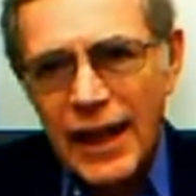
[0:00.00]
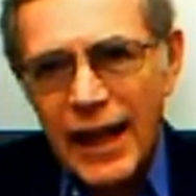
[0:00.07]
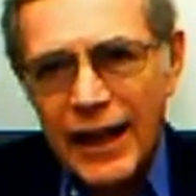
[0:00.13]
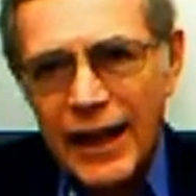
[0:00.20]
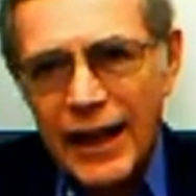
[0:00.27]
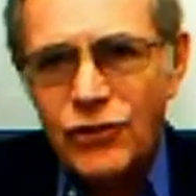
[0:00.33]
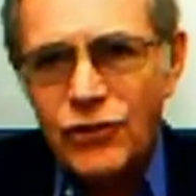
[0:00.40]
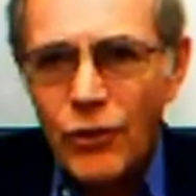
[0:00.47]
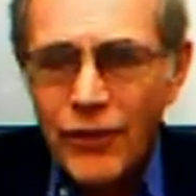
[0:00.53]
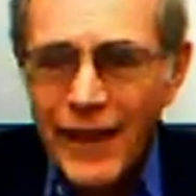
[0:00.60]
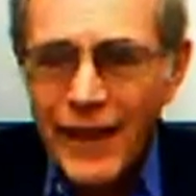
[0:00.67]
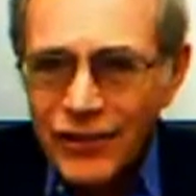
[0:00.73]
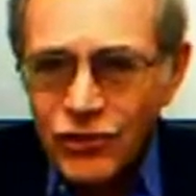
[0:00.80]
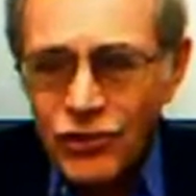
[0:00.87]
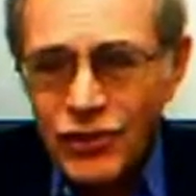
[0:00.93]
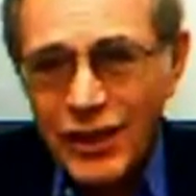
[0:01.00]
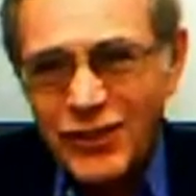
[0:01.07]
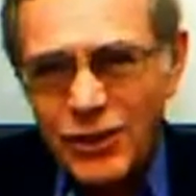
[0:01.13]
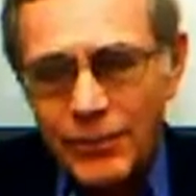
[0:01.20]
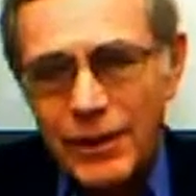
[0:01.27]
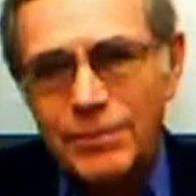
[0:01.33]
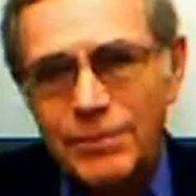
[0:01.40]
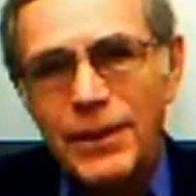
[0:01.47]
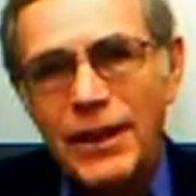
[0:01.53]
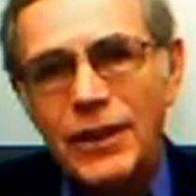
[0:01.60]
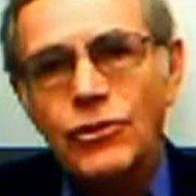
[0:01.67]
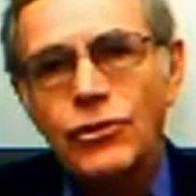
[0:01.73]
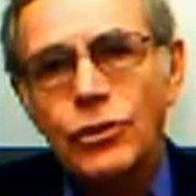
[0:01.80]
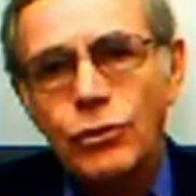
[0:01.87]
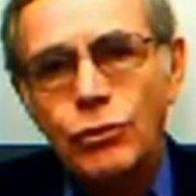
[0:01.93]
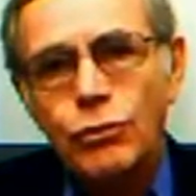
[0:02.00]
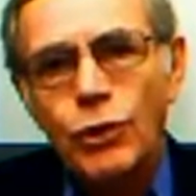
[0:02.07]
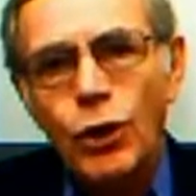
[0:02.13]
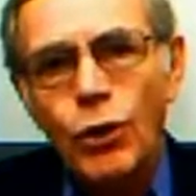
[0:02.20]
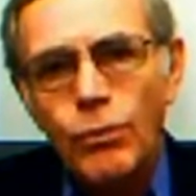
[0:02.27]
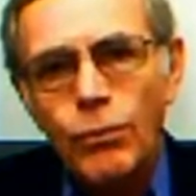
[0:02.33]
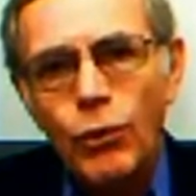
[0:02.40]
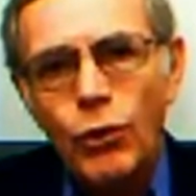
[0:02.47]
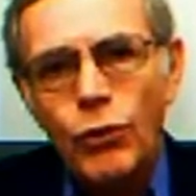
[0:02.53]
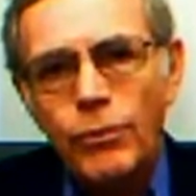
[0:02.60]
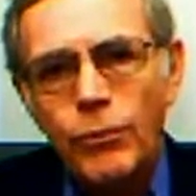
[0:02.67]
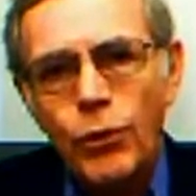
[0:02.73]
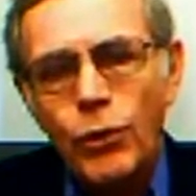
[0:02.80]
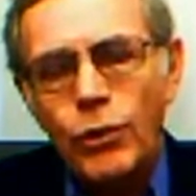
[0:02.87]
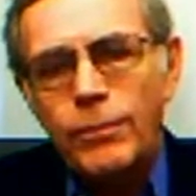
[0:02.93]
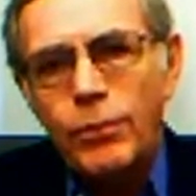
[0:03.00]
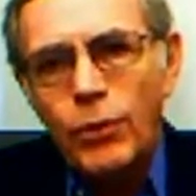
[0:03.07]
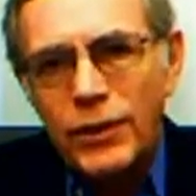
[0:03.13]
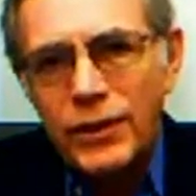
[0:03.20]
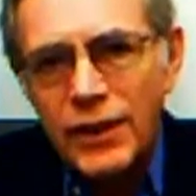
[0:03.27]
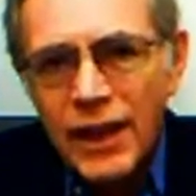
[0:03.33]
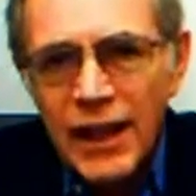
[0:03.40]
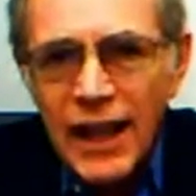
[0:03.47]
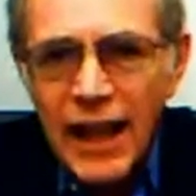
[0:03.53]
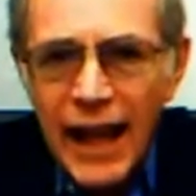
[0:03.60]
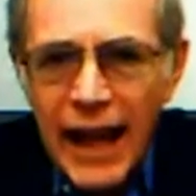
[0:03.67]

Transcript: And so that sentiment begins to grow more and more important.